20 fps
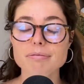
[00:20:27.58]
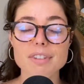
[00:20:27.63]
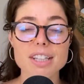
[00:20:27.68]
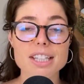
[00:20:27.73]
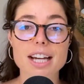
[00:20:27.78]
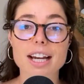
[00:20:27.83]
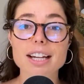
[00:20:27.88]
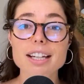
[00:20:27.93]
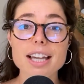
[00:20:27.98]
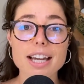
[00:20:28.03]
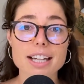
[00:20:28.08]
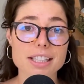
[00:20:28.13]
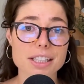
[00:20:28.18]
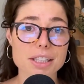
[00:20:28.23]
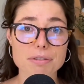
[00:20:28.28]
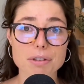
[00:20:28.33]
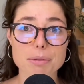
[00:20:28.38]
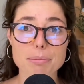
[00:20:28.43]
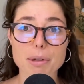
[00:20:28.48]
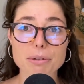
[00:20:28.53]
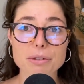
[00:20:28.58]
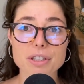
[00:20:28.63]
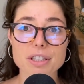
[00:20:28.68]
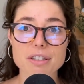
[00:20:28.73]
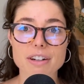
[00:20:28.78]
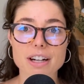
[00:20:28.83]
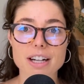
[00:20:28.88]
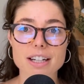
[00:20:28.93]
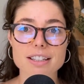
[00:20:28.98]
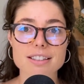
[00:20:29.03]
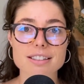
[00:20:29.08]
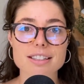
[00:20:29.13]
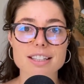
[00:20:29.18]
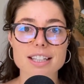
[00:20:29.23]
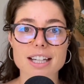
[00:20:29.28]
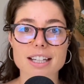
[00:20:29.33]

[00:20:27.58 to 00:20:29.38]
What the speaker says: decades for most of us.